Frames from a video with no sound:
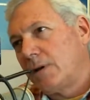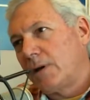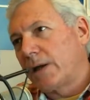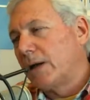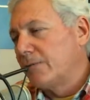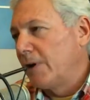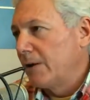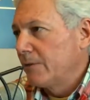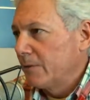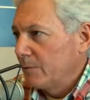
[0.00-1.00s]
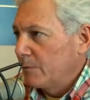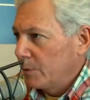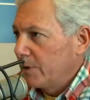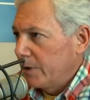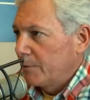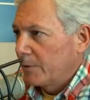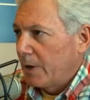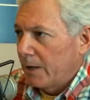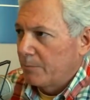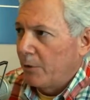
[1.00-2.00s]
I got involved with the
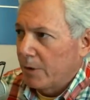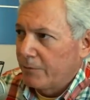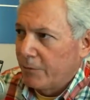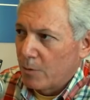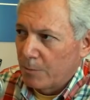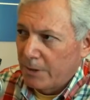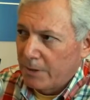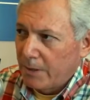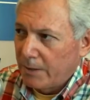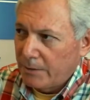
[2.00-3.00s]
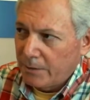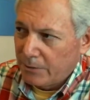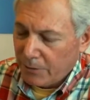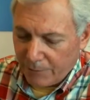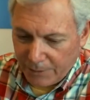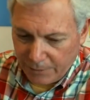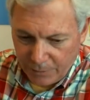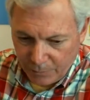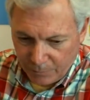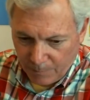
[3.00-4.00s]
Democratic Party formally in
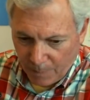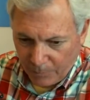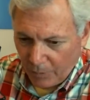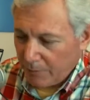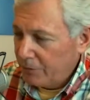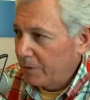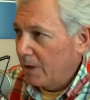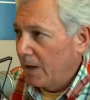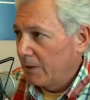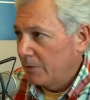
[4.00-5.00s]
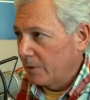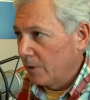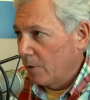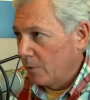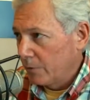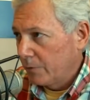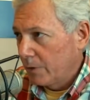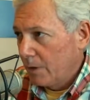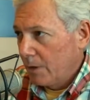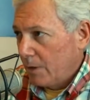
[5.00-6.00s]
1972, so I've seen highs and lows.
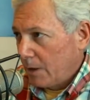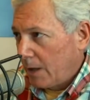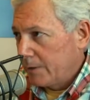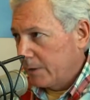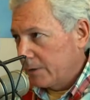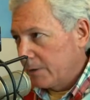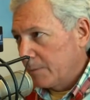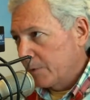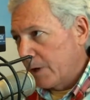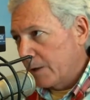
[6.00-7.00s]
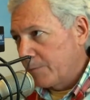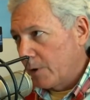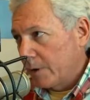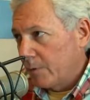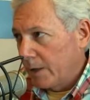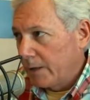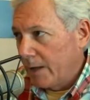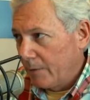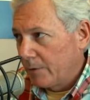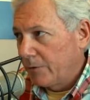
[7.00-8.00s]
I think the Democratic Party right
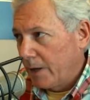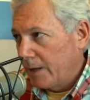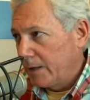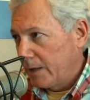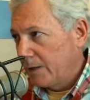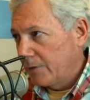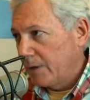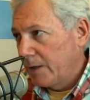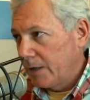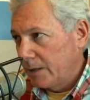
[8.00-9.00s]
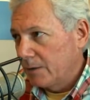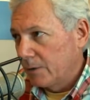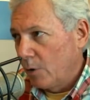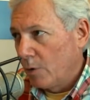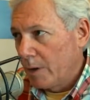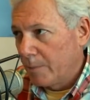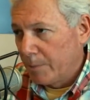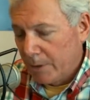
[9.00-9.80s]
now is at a low ebb,